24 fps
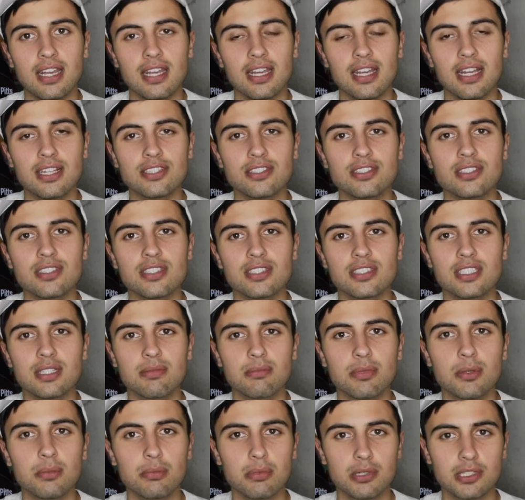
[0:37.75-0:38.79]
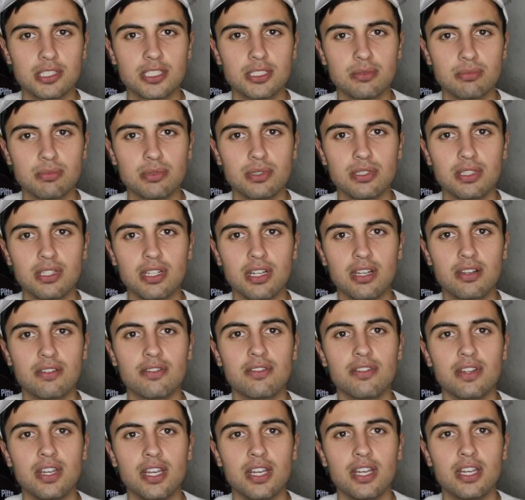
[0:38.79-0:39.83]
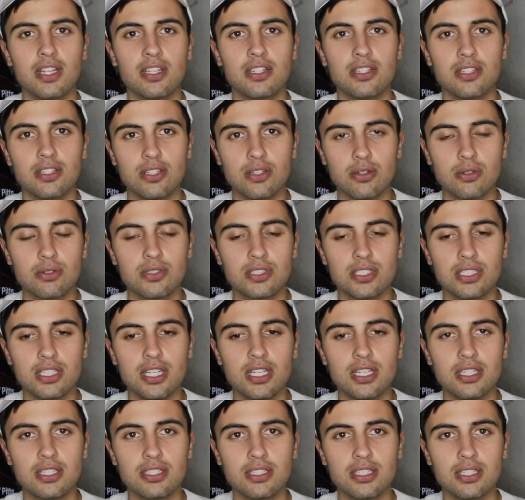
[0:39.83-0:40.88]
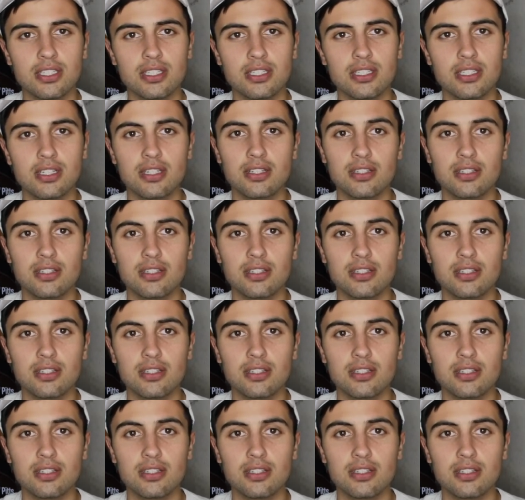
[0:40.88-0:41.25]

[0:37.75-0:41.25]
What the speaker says: it's just a simple principle of negotiation,